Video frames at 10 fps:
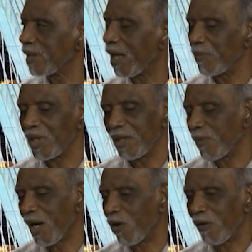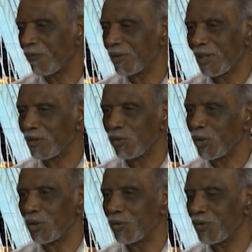I mean, in my office, that's all
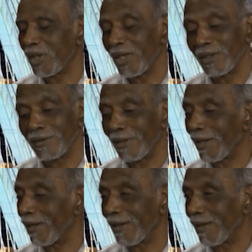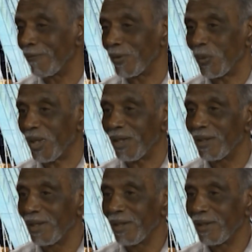you see. He's there everywhere.
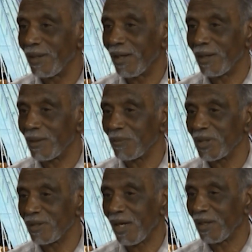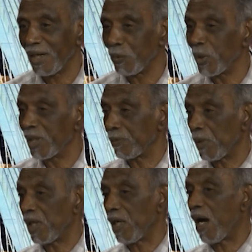Mm-hmm. It's not like we
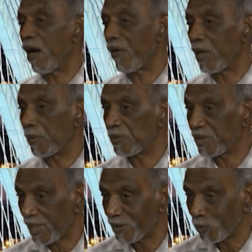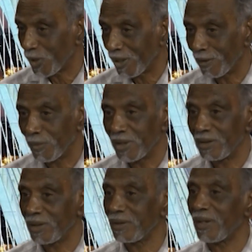are obsessed with him. It's
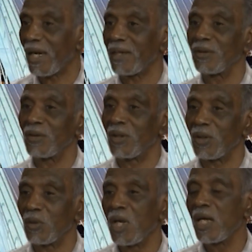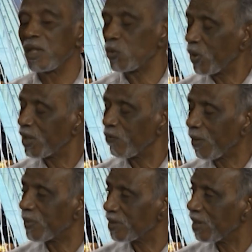mm-hmm. just that, you know, it's what he
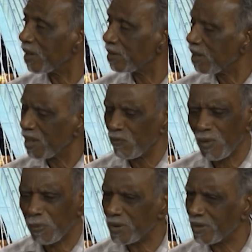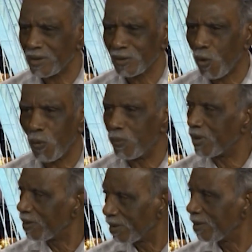represents. He represents hope.
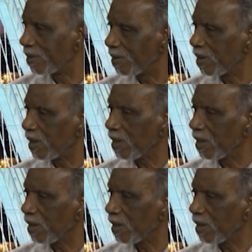Mm-hmm.